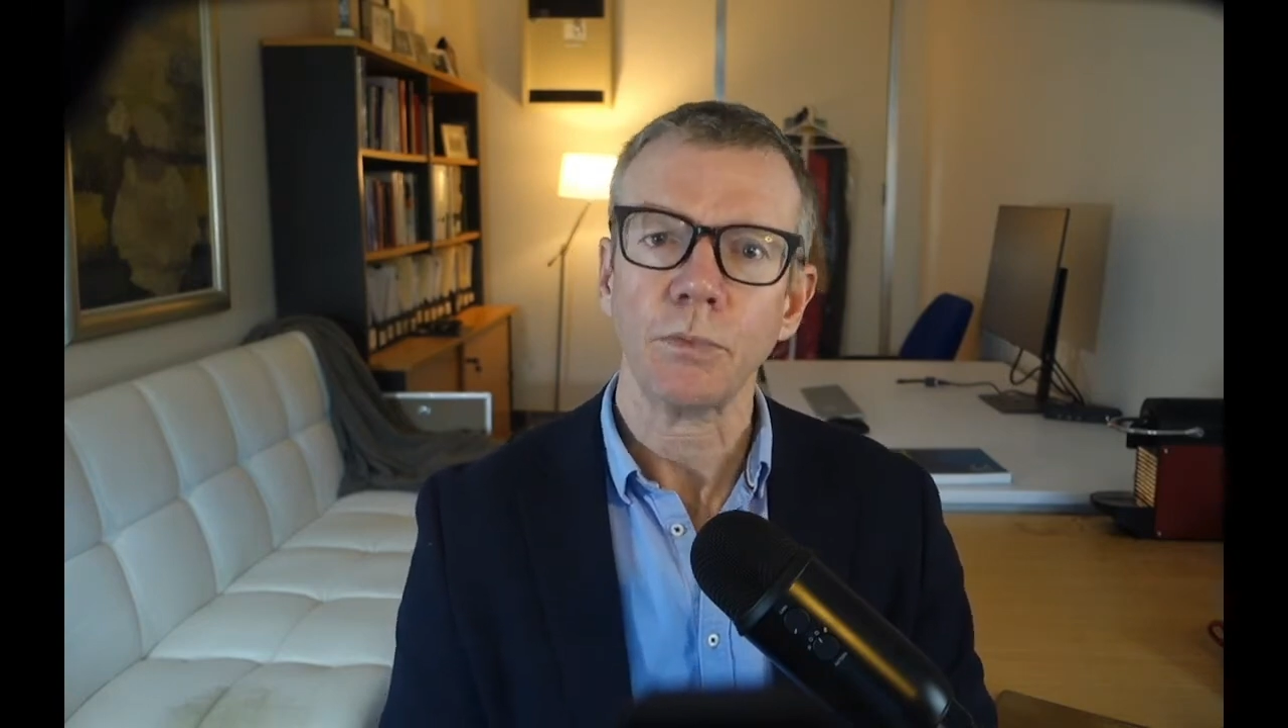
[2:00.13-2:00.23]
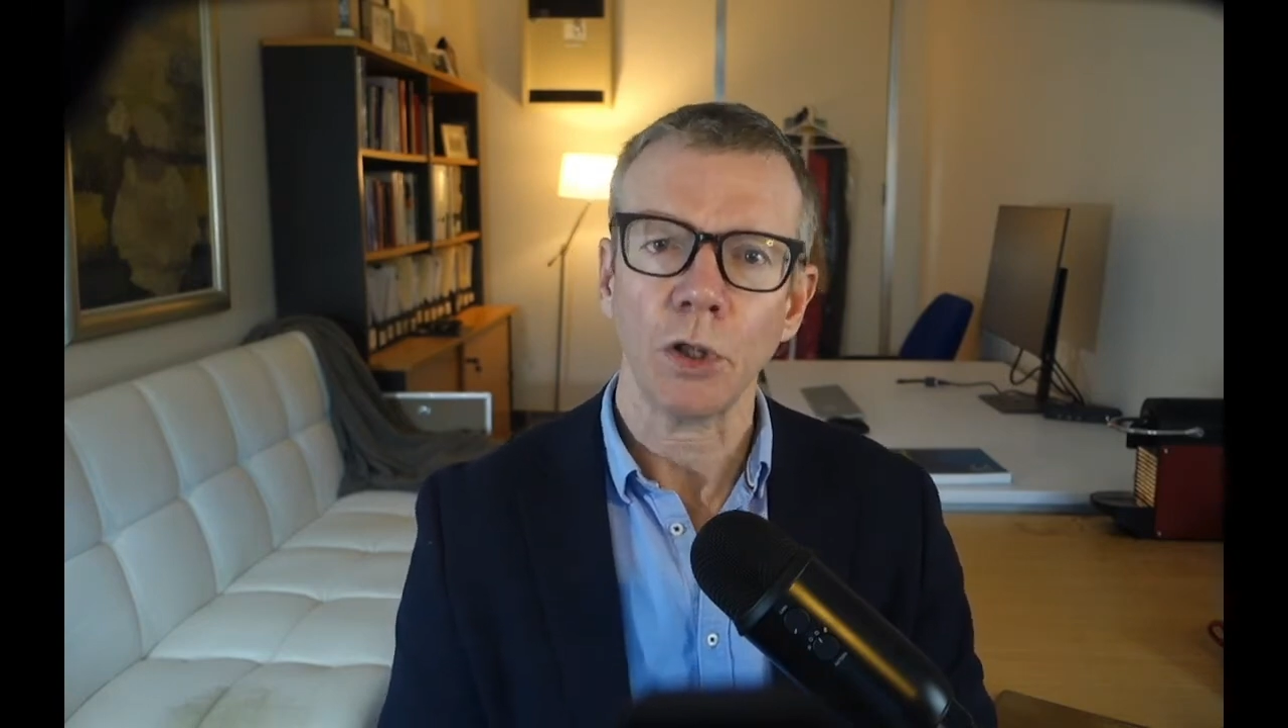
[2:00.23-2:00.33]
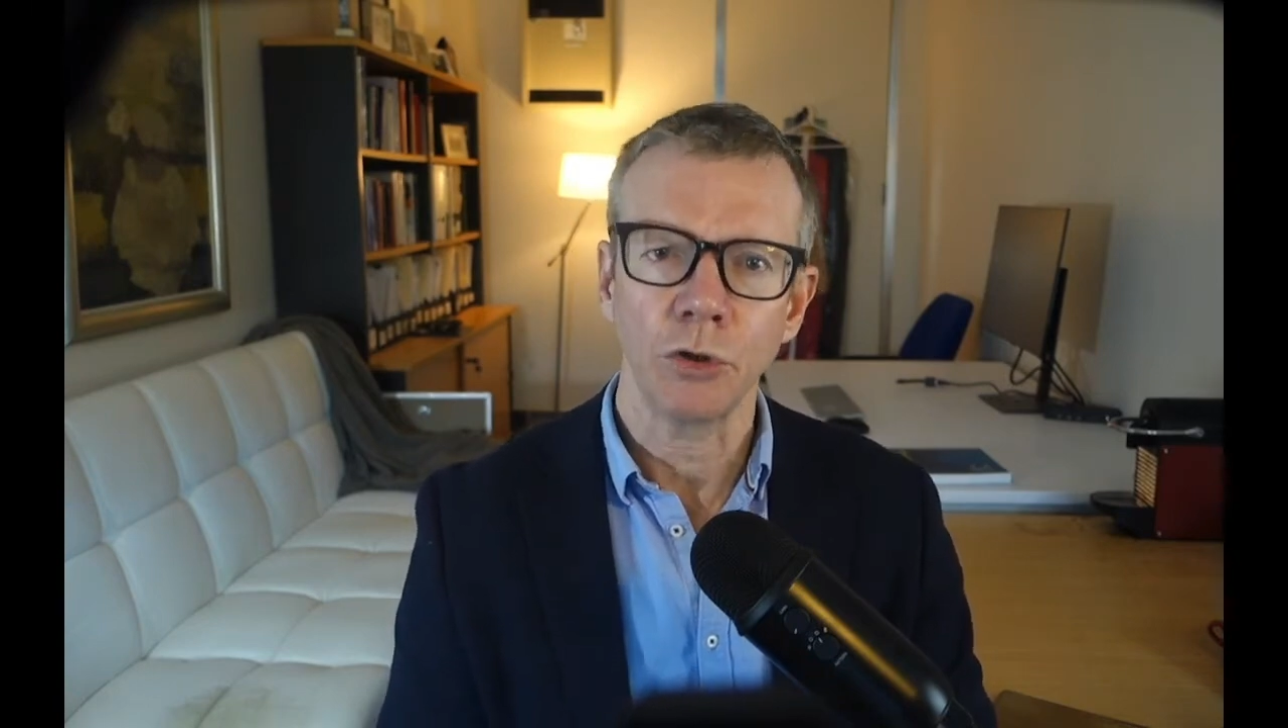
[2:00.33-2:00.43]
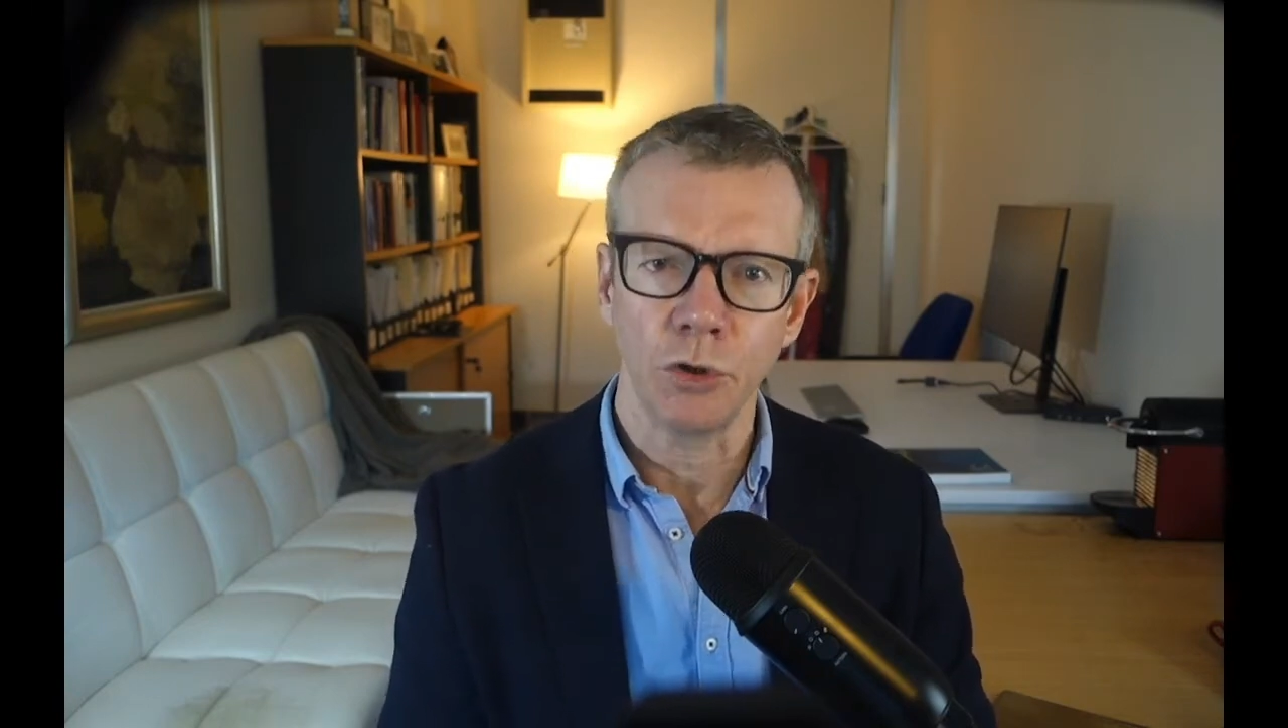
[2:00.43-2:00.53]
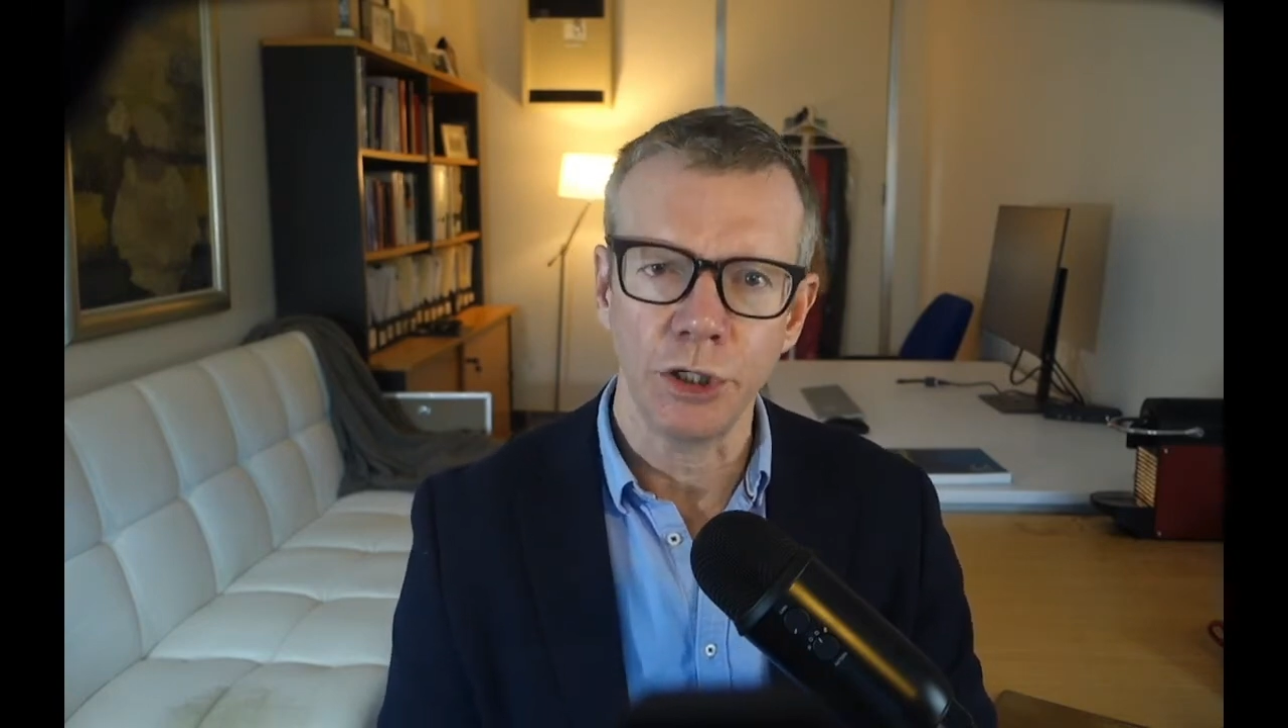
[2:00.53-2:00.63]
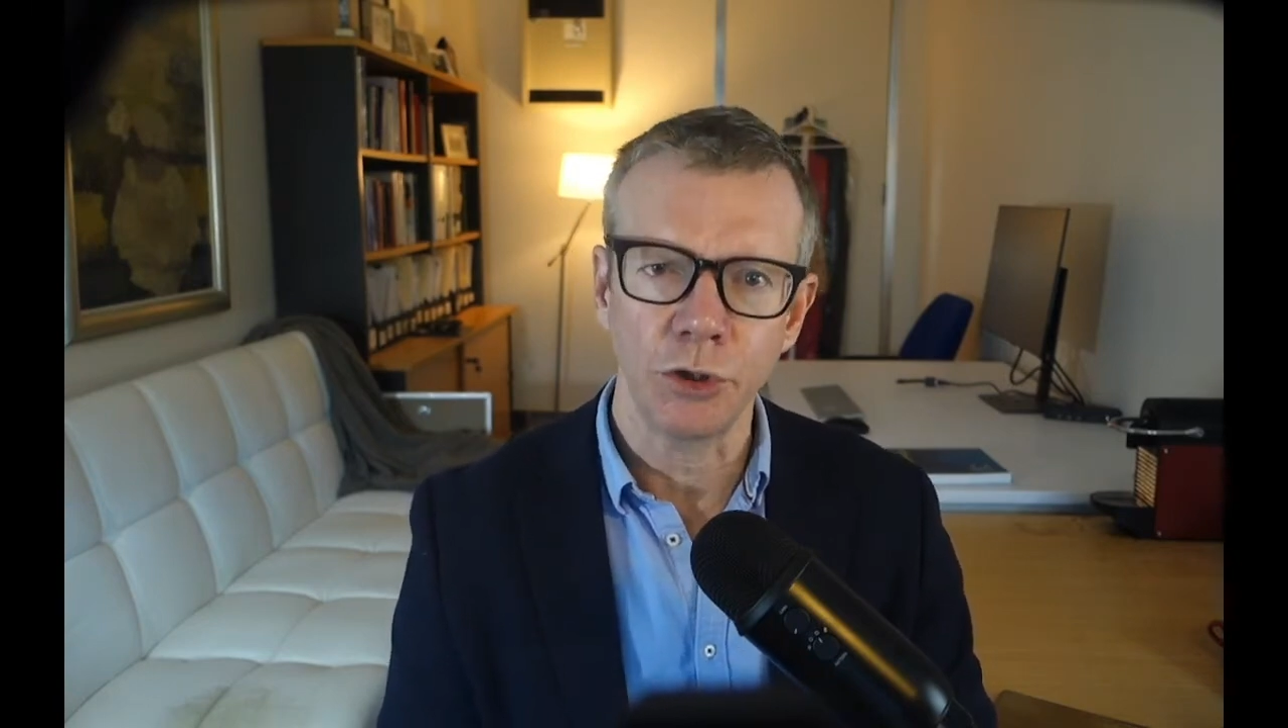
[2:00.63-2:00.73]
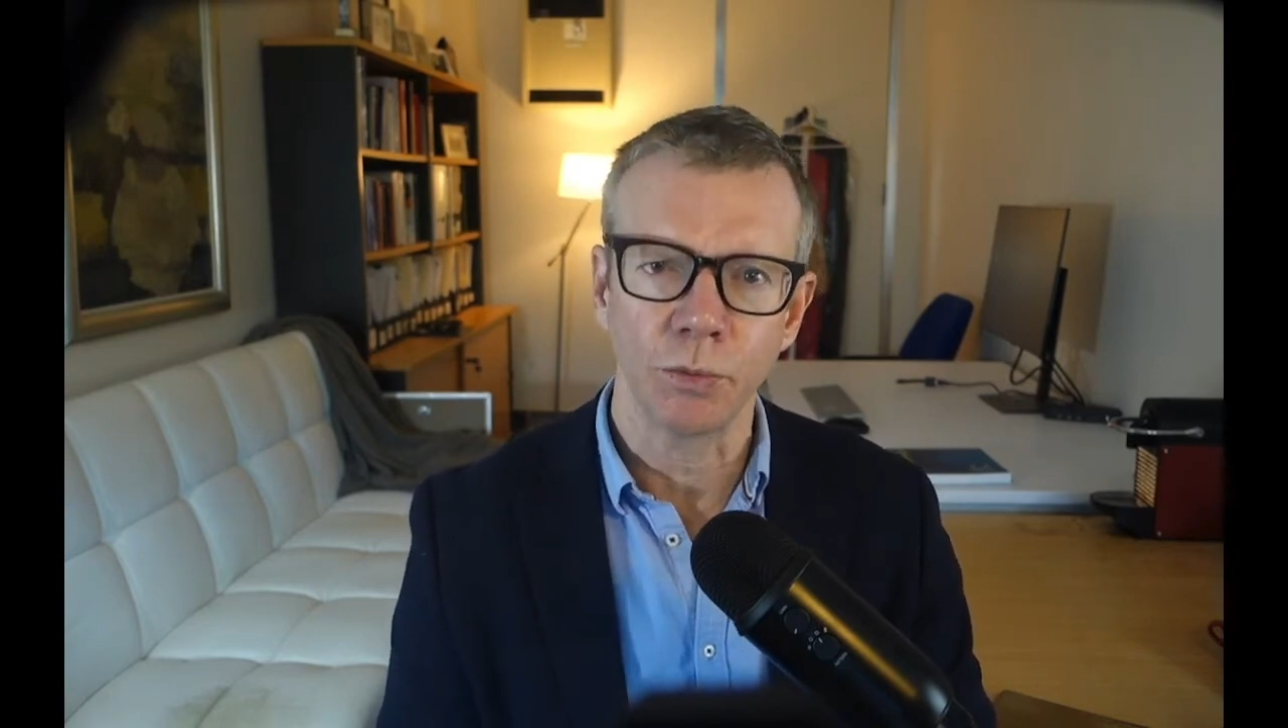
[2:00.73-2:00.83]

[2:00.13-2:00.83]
You need to